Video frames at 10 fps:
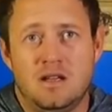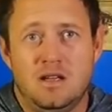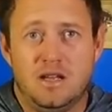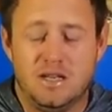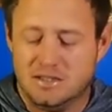
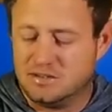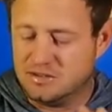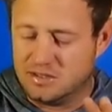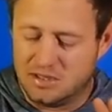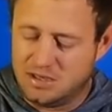It
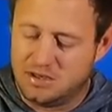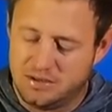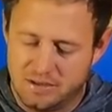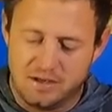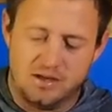is
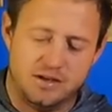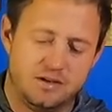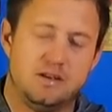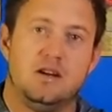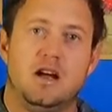
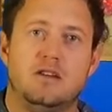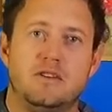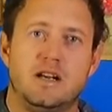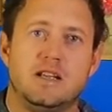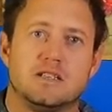
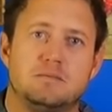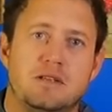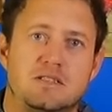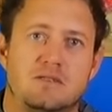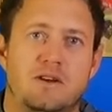overly
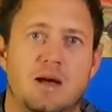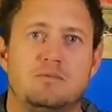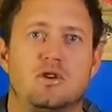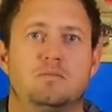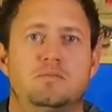expensive
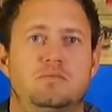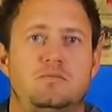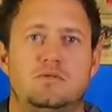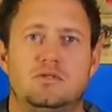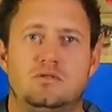laptop
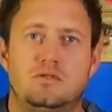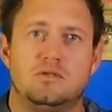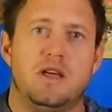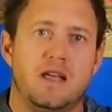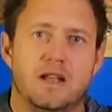
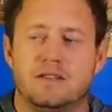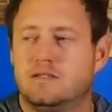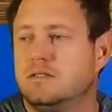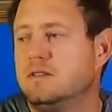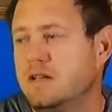to
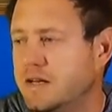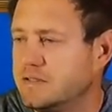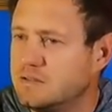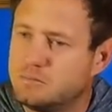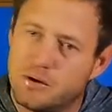edit,
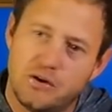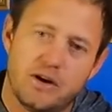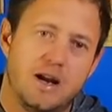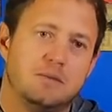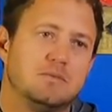editing
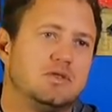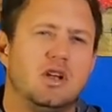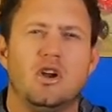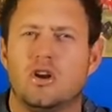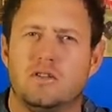programs, a
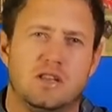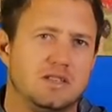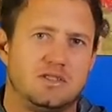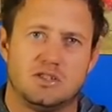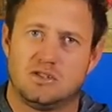lot of
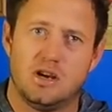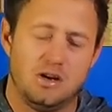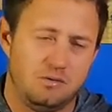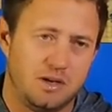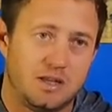things just
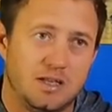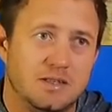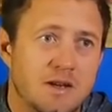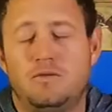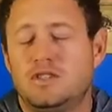go with
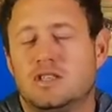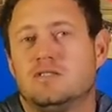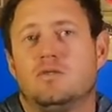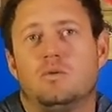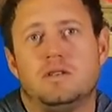it. Fish
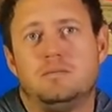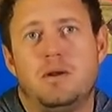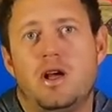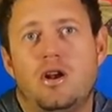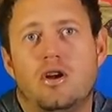doesn't always
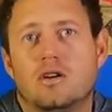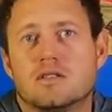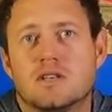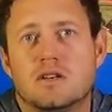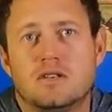play along,
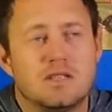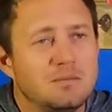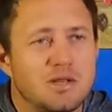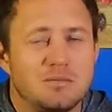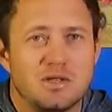so
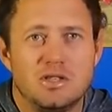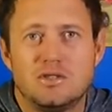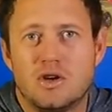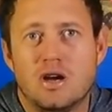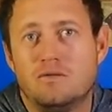sometimes I need
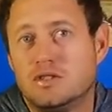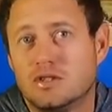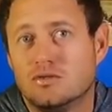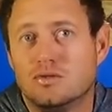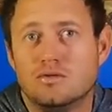to go
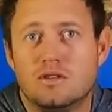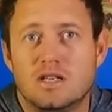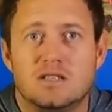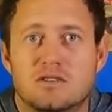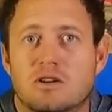fishing
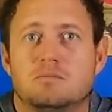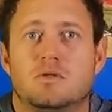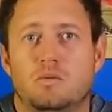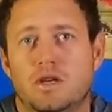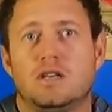2-3 times
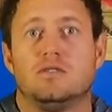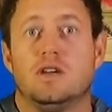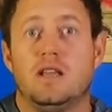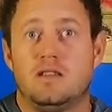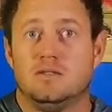a week to
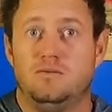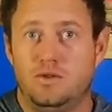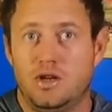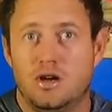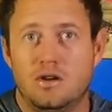get this
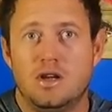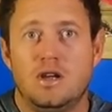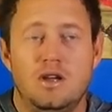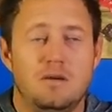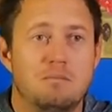video
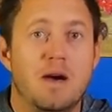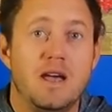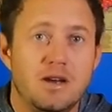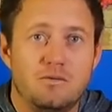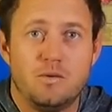
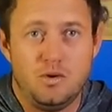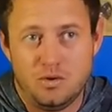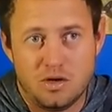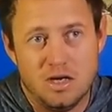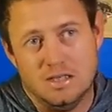made for
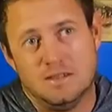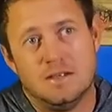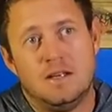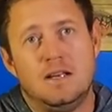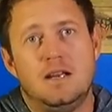you guys.
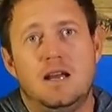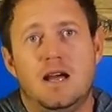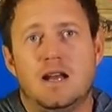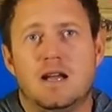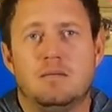
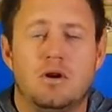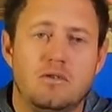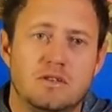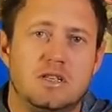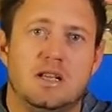And
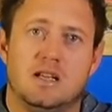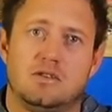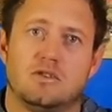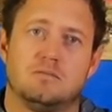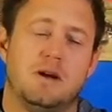obviously that
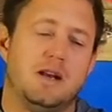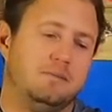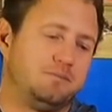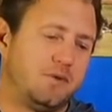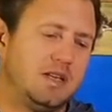costs
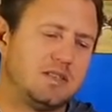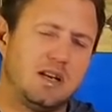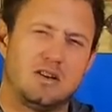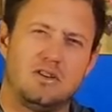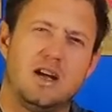money.
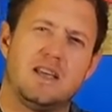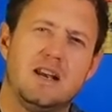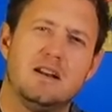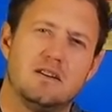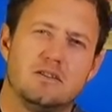I get
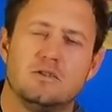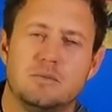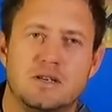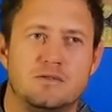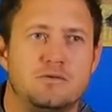a little
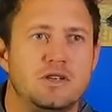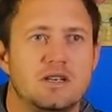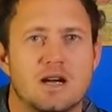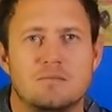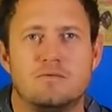bit of
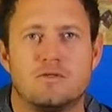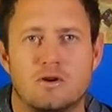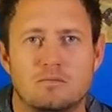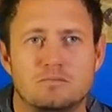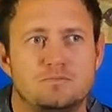income
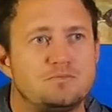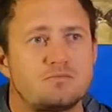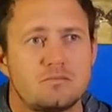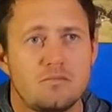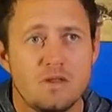from
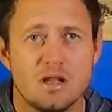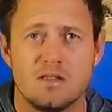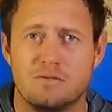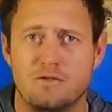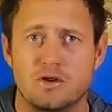
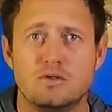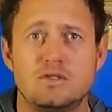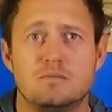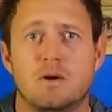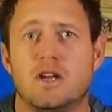the
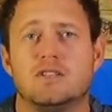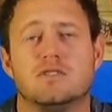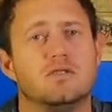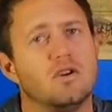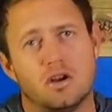views, but it's
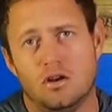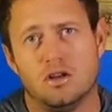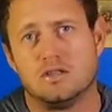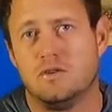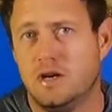not a
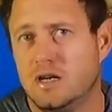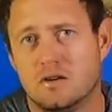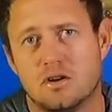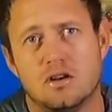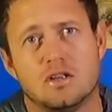lot, really
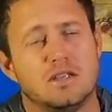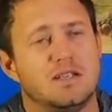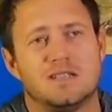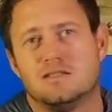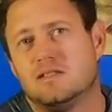not a lot. It
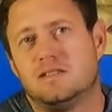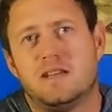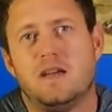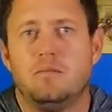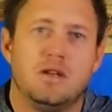doesn't
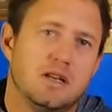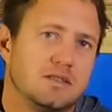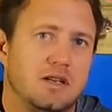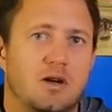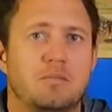sustain me, it
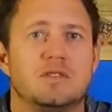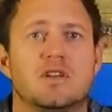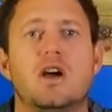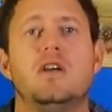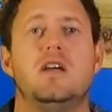doesn't help me.
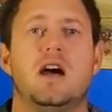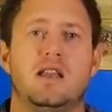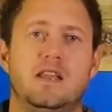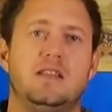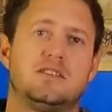So I
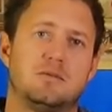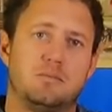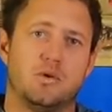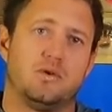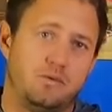need the
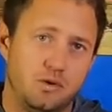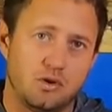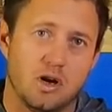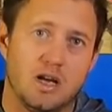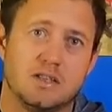support of you
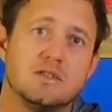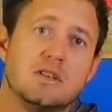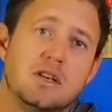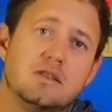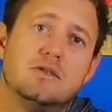guys
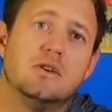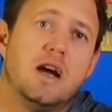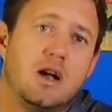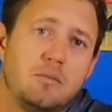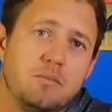to
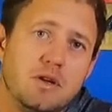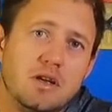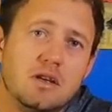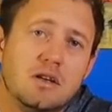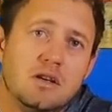help
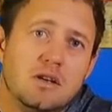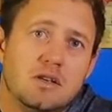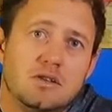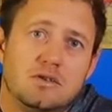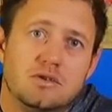me
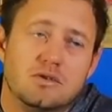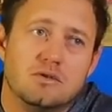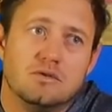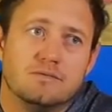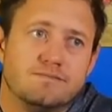
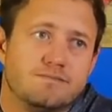to,